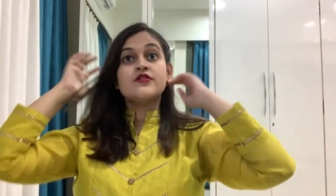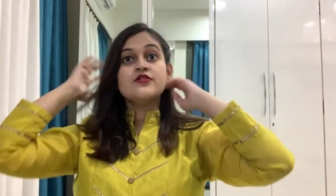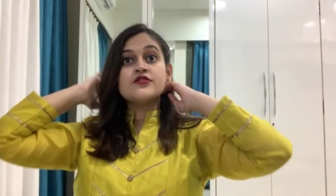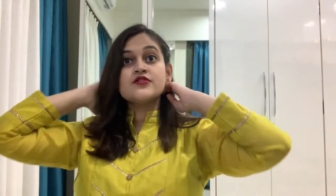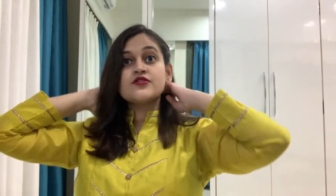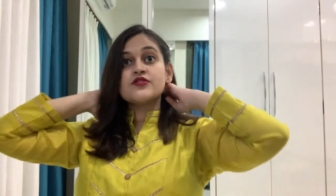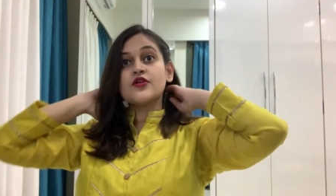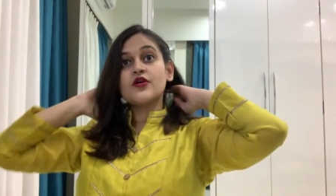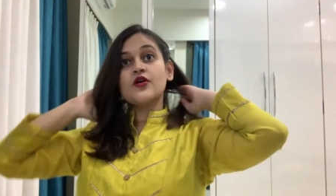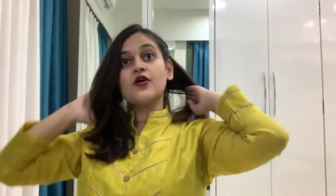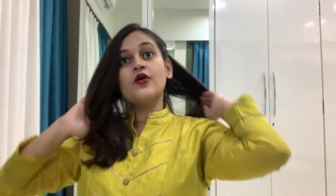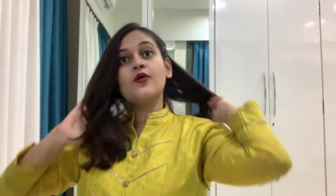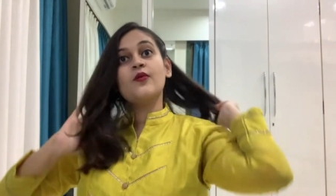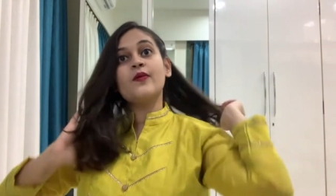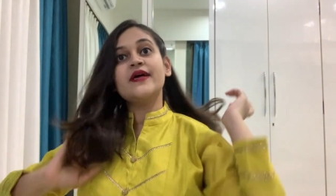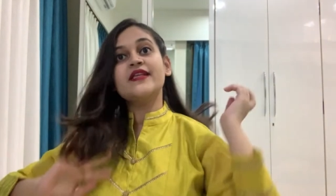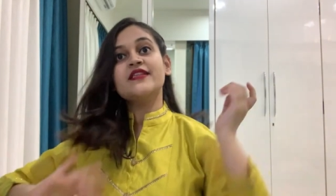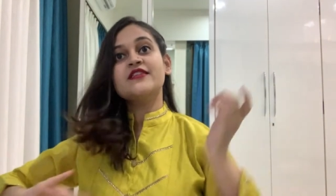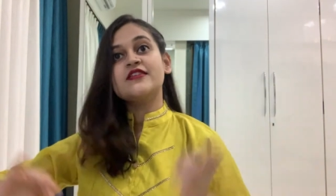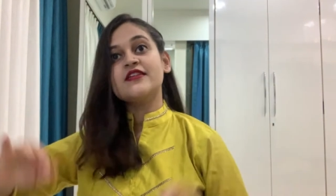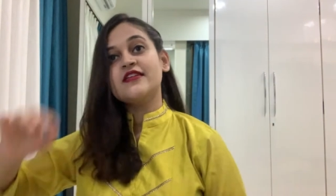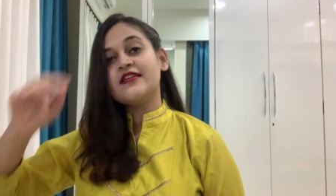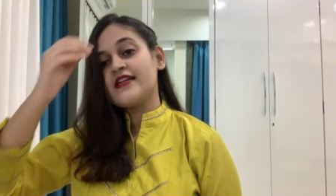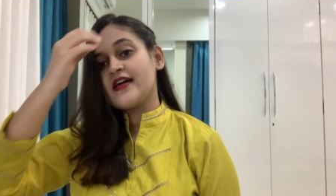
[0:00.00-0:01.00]
So
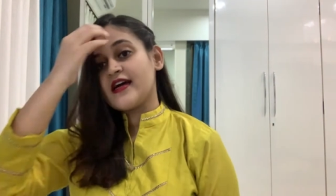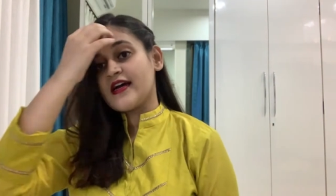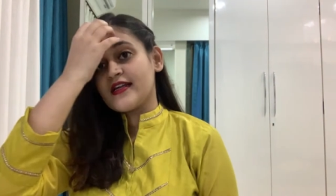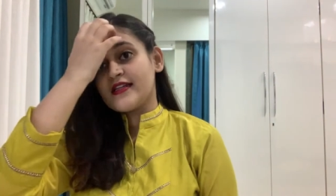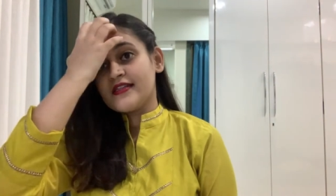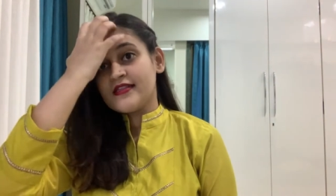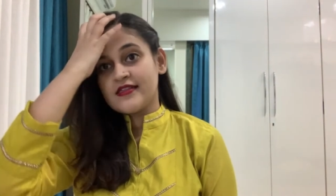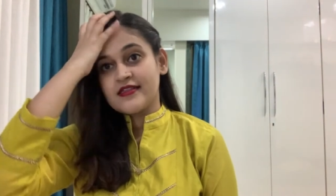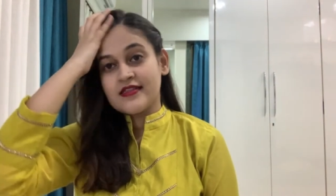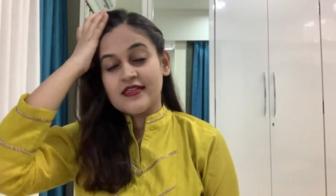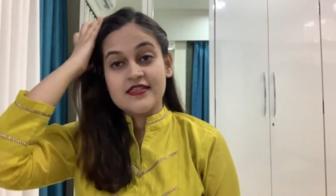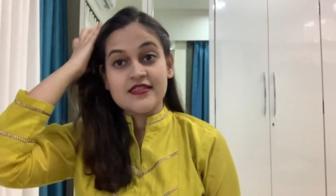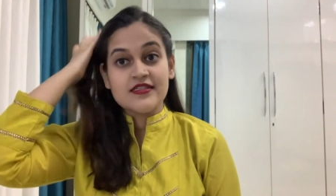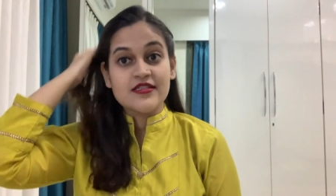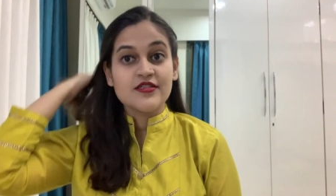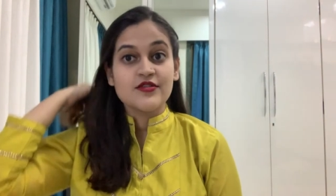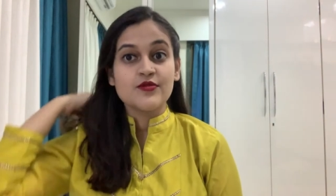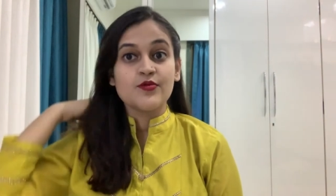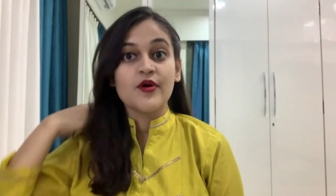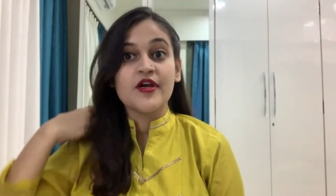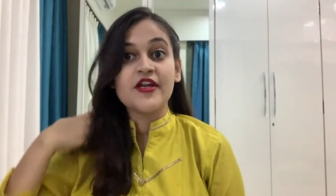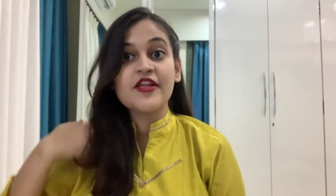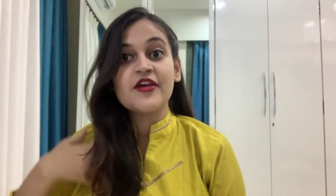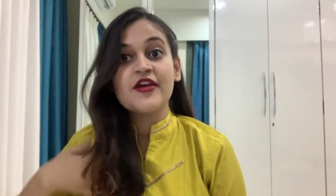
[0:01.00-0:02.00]
once you're done, this
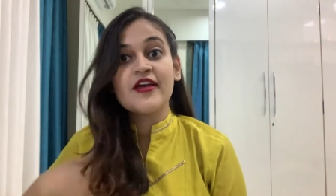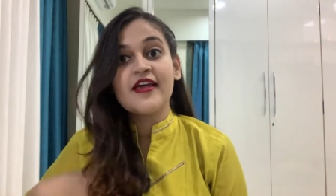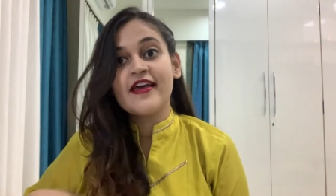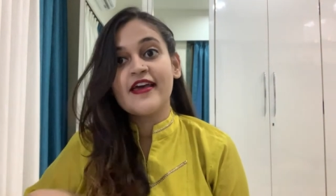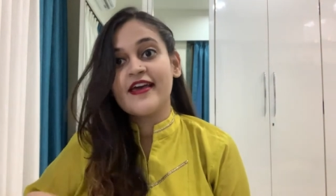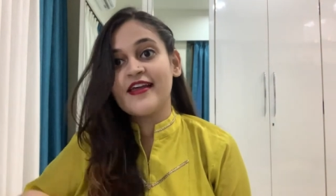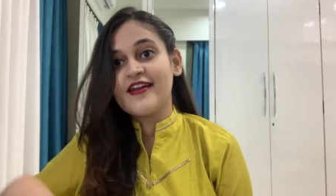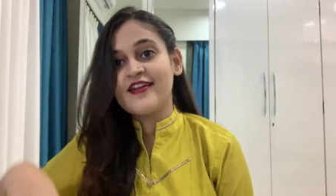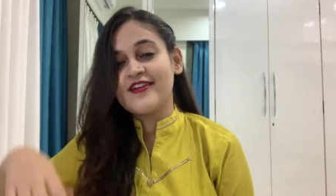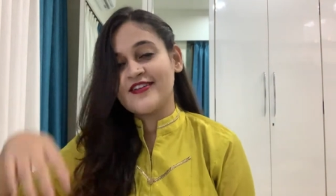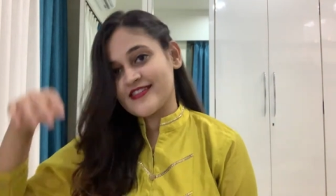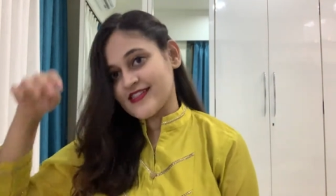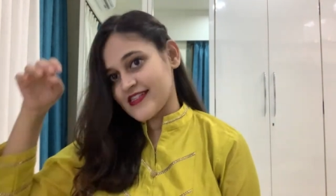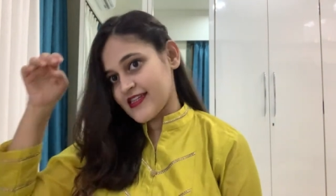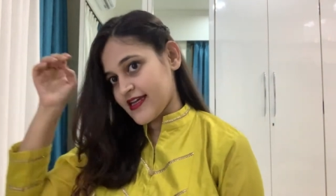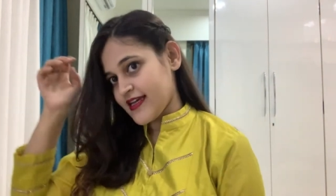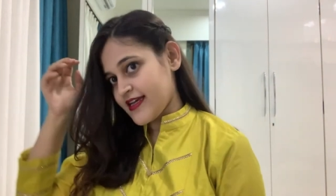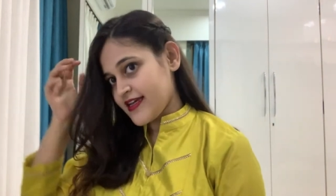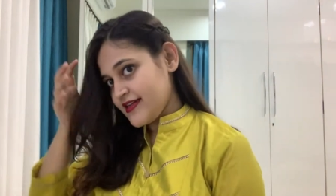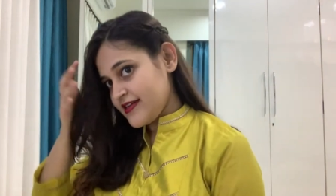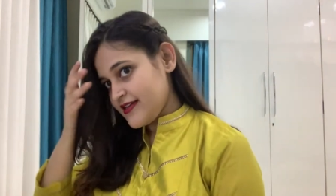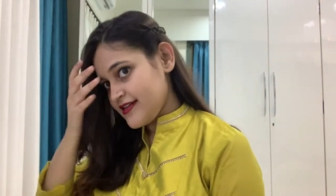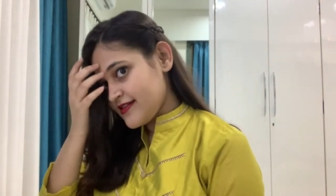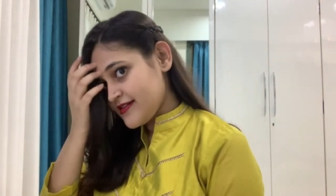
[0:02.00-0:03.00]
is what your hair looks
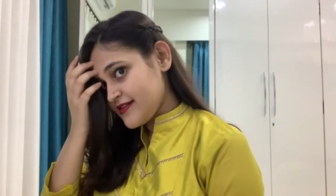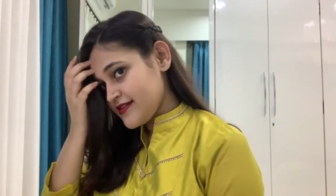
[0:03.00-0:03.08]
like.